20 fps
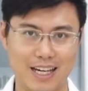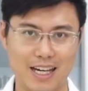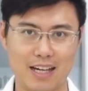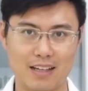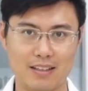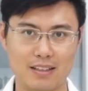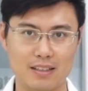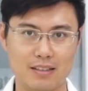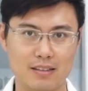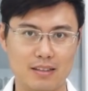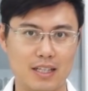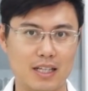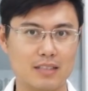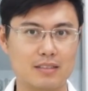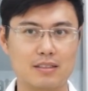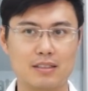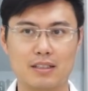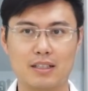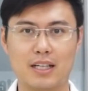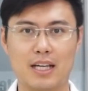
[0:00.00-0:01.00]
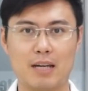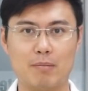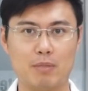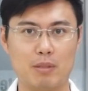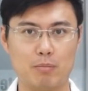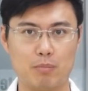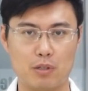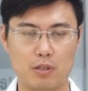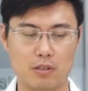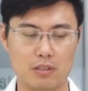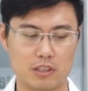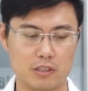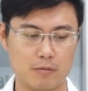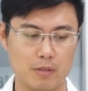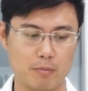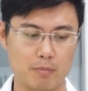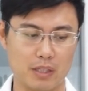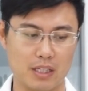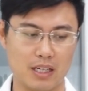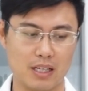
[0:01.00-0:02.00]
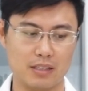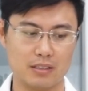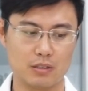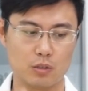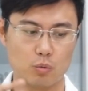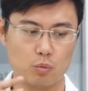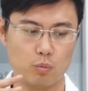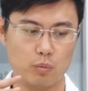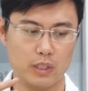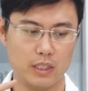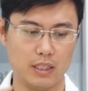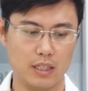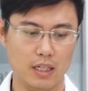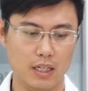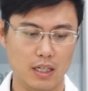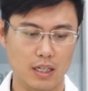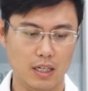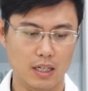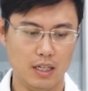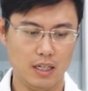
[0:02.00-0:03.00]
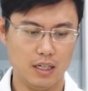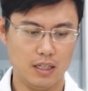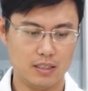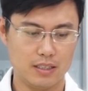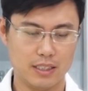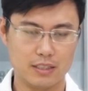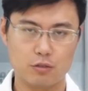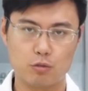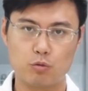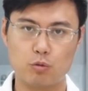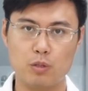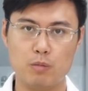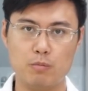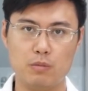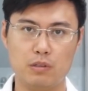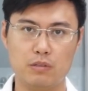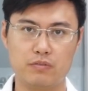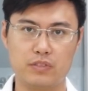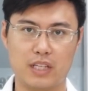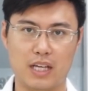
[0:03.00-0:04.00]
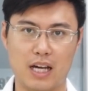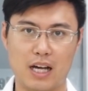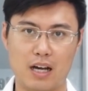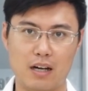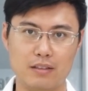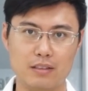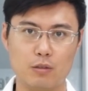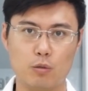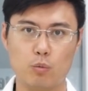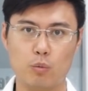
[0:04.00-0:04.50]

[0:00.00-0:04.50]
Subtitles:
the end, nothing can be broke because we just removed all the